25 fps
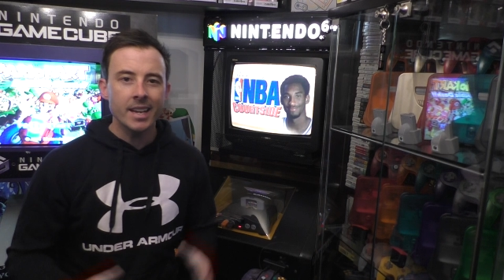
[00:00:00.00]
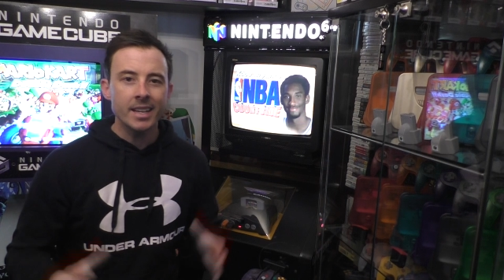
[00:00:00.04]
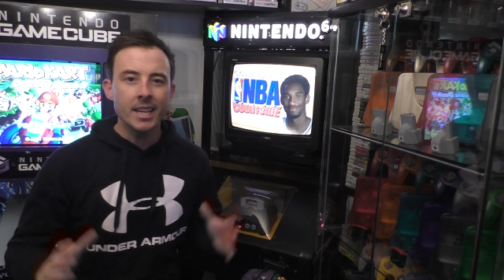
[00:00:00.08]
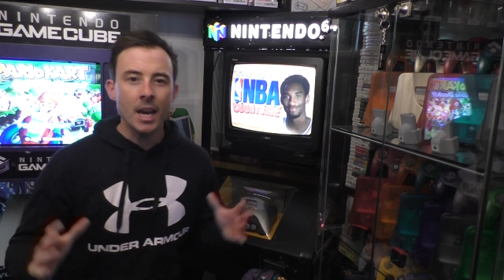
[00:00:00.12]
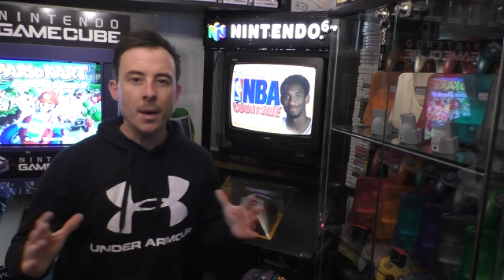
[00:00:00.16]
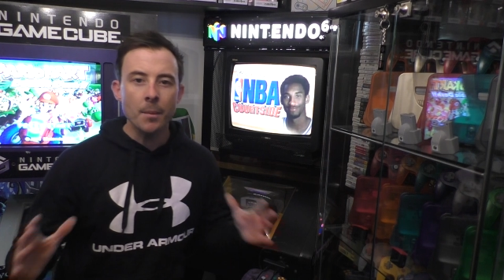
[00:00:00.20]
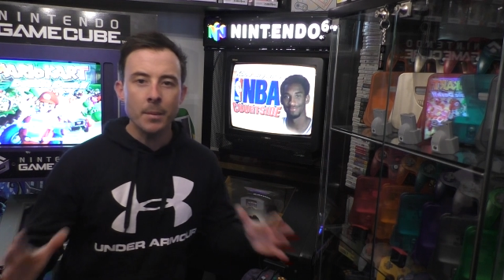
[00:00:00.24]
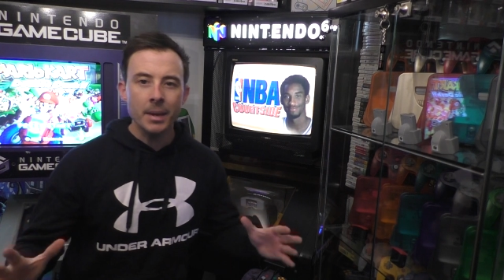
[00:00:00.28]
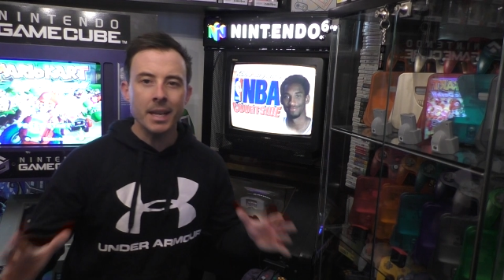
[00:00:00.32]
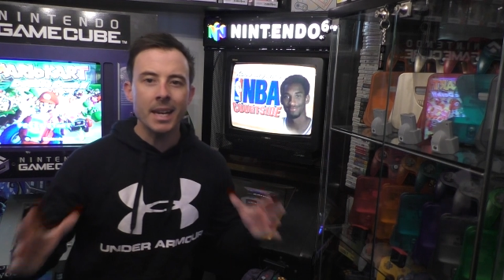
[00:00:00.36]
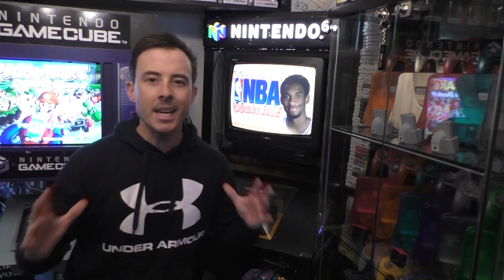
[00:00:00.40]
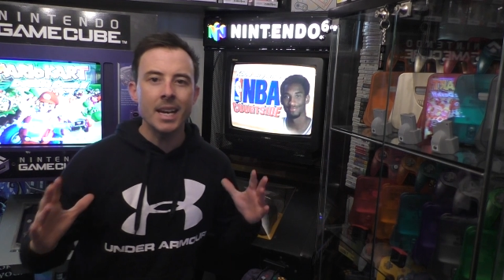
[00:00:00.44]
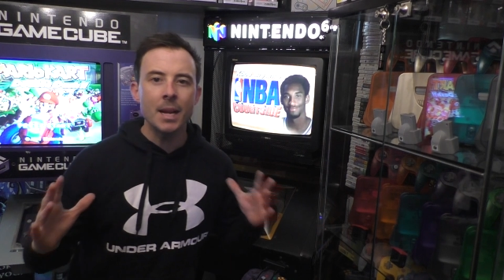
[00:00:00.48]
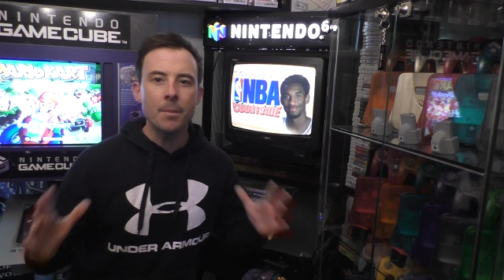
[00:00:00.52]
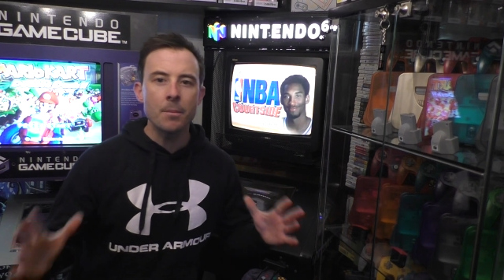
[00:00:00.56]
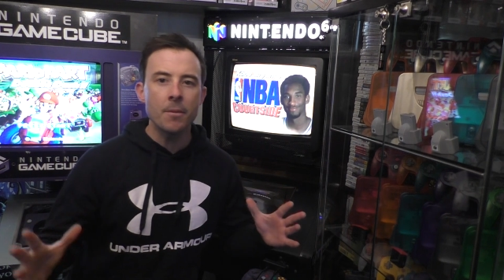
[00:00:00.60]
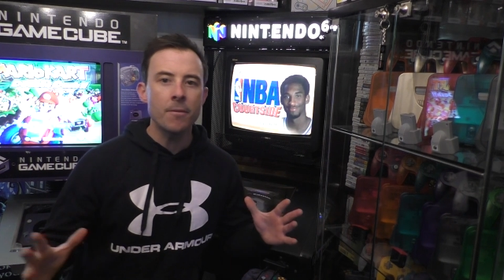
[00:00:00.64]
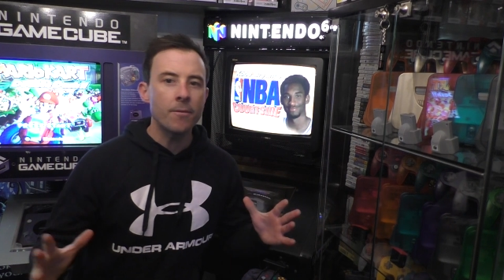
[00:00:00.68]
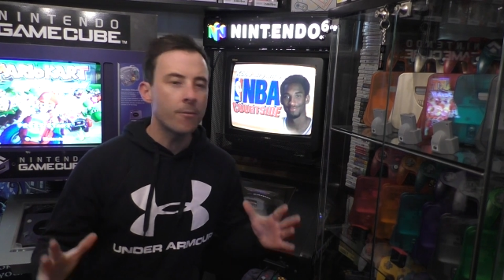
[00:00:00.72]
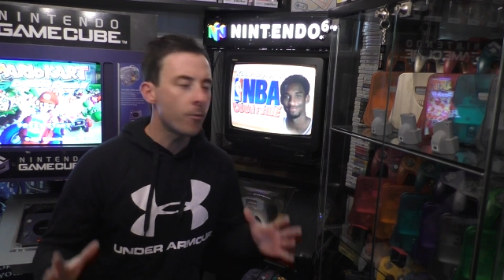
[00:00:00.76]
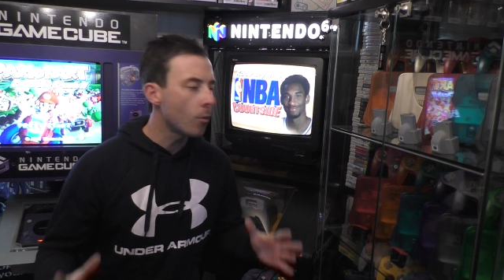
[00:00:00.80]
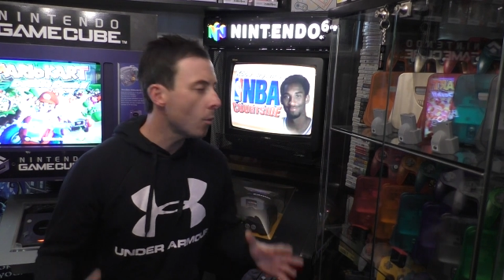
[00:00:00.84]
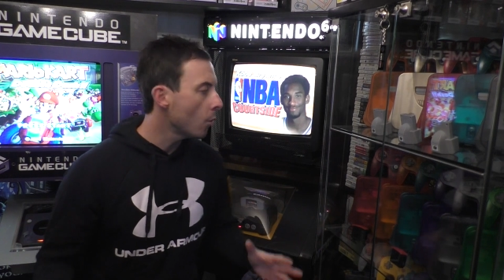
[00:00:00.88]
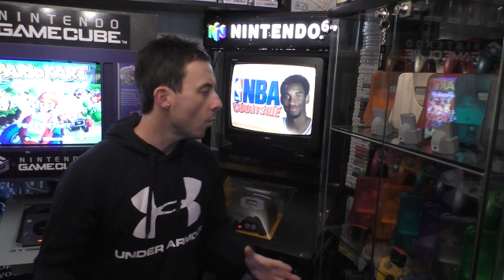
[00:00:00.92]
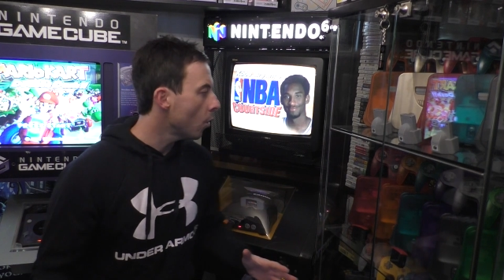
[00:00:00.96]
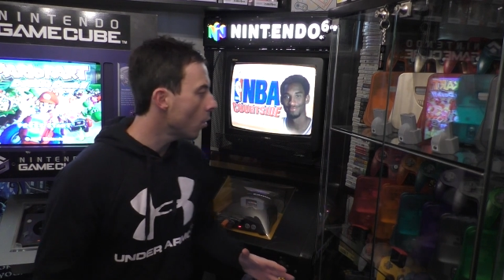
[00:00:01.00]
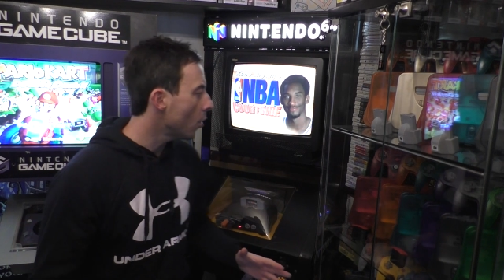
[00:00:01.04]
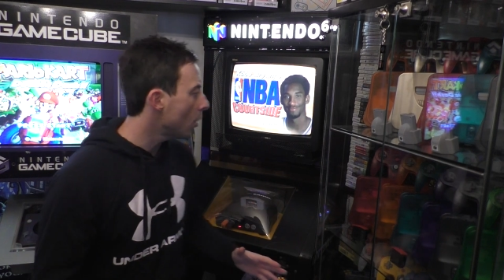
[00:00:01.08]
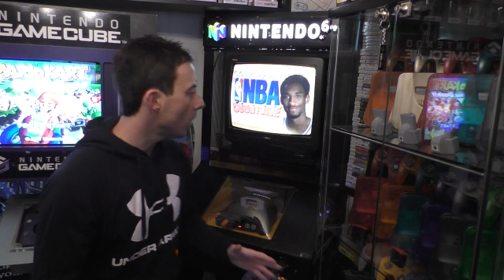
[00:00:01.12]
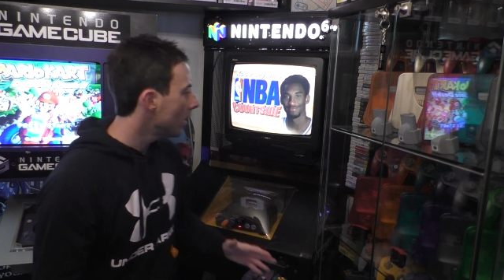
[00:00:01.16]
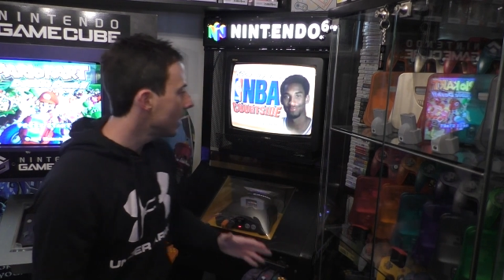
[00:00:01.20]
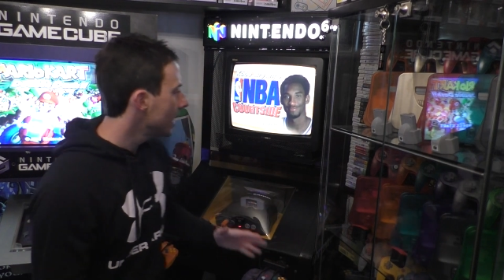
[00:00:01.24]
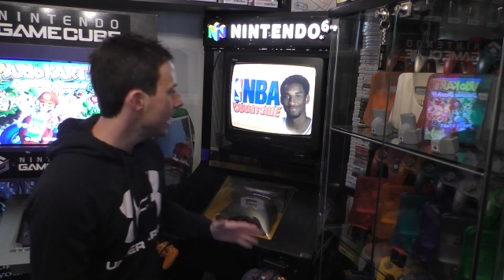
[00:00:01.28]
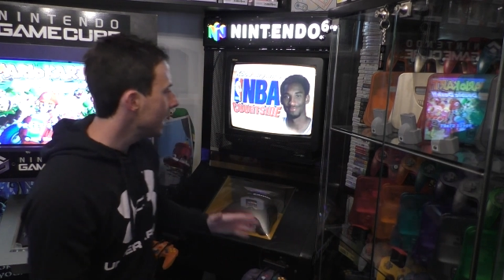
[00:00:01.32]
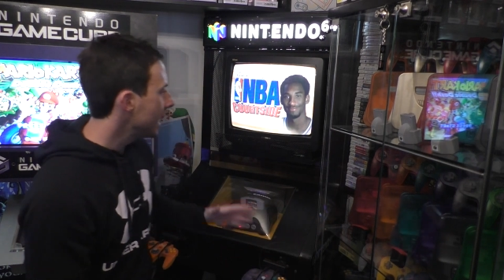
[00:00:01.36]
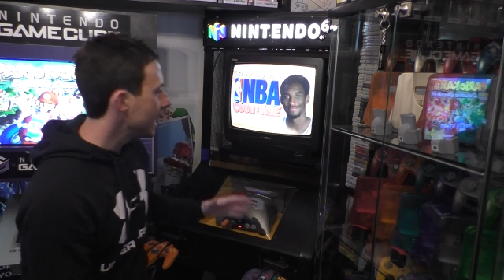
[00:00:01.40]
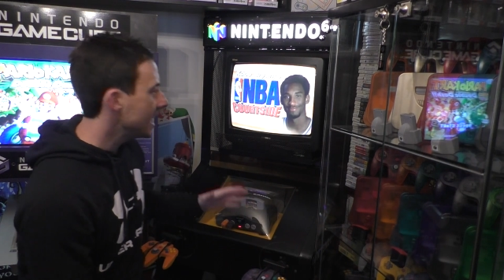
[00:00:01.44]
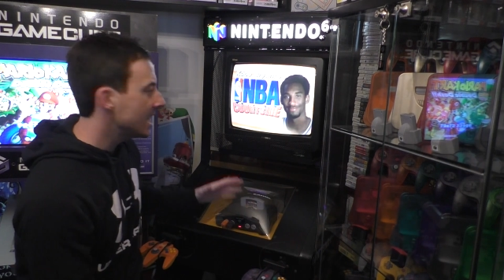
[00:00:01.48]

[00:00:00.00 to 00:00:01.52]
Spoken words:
And coming in at number 4